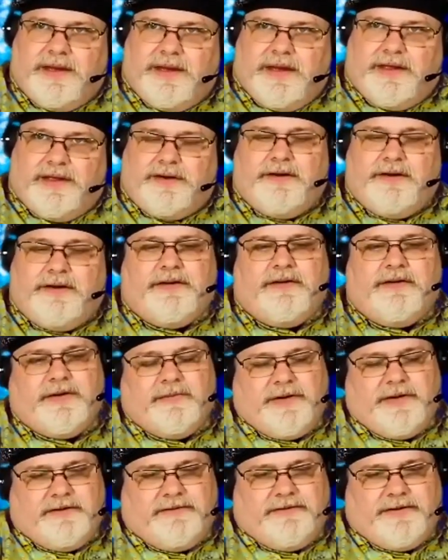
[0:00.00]
35
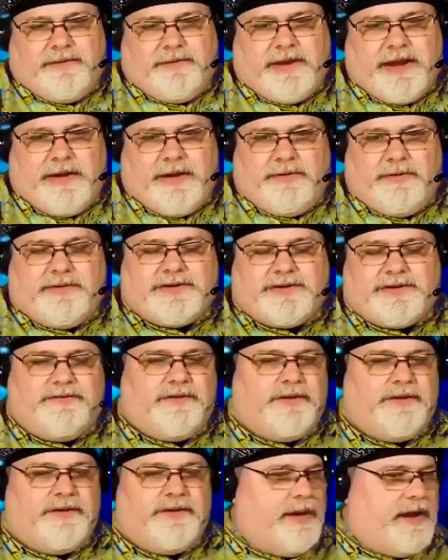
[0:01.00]
millimeter film cameras,
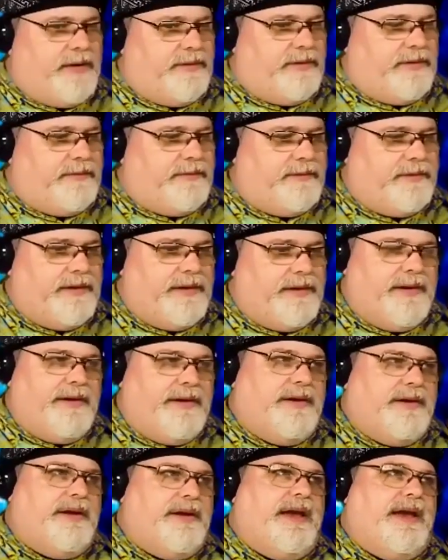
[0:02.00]
fully manual,
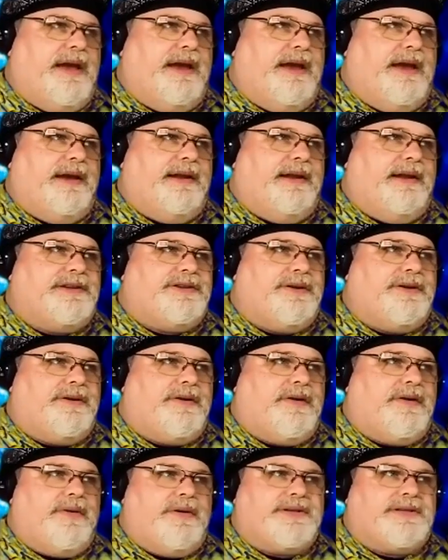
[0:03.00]
and it took,
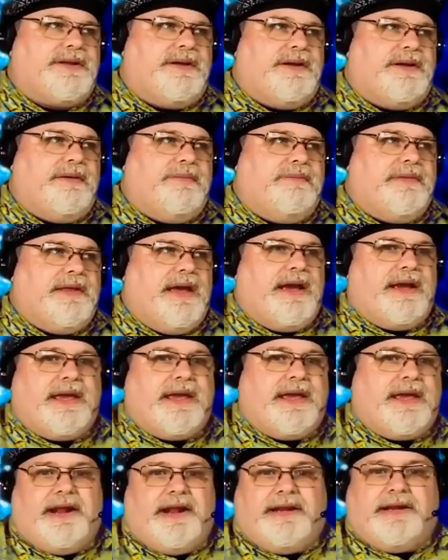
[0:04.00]
of course, the uh,
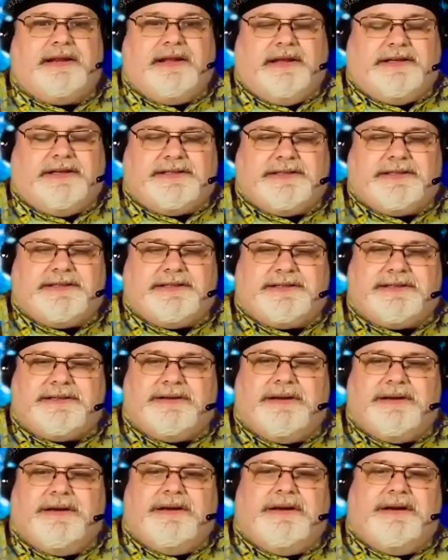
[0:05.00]
Canon
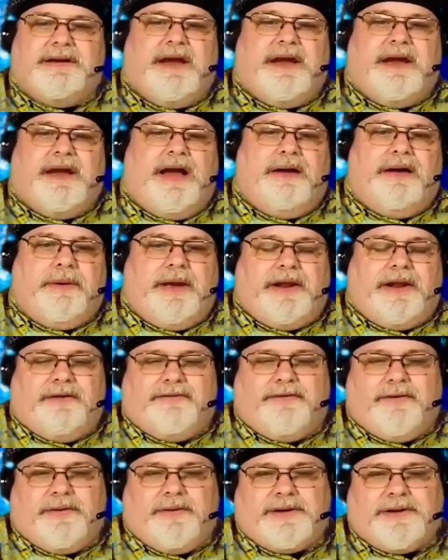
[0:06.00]
lenses, uh,
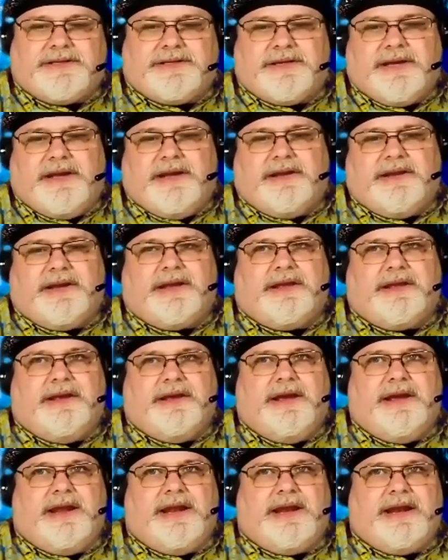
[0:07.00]
manual focus, and the,
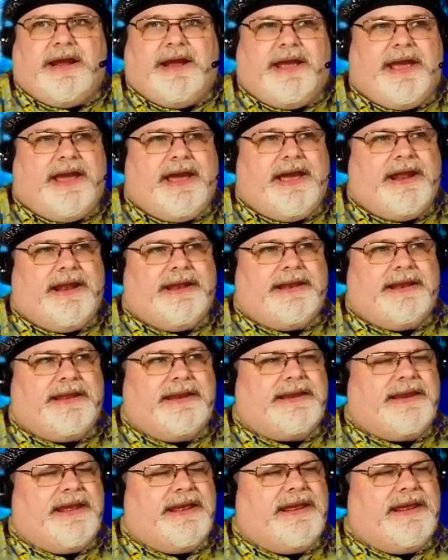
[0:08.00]
and I had
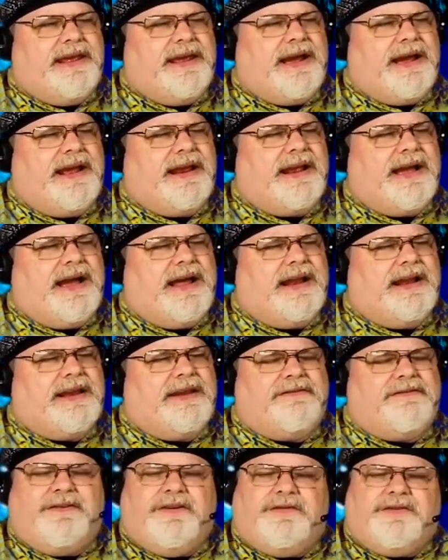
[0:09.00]
he I got
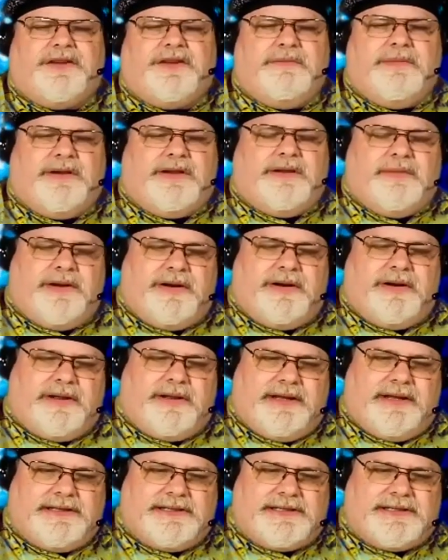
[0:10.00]
the 50 millimeter
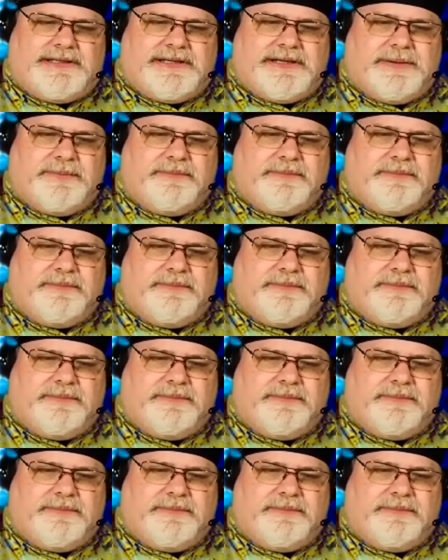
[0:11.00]
lens,